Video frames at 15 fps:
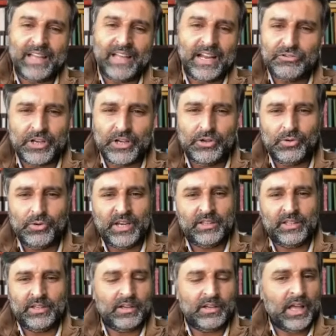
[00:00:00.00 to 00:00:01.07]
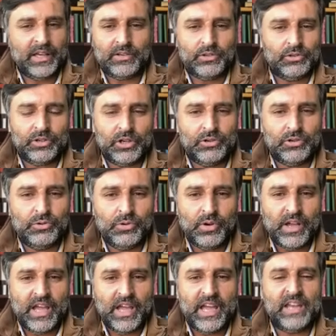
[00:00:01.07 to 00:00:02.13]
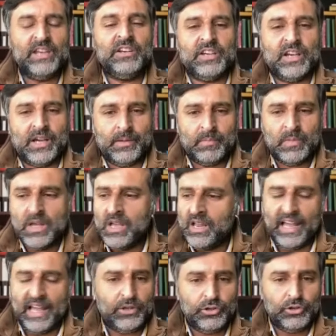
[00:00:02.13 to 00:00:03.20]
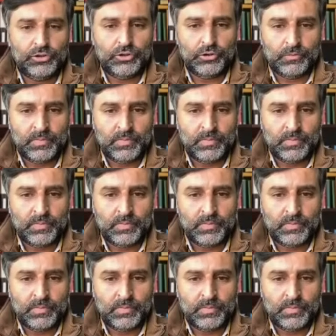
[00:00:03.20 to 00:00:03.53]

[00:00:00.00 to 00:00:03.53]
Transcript: you can do anything, like you can do anytime, like YouTube.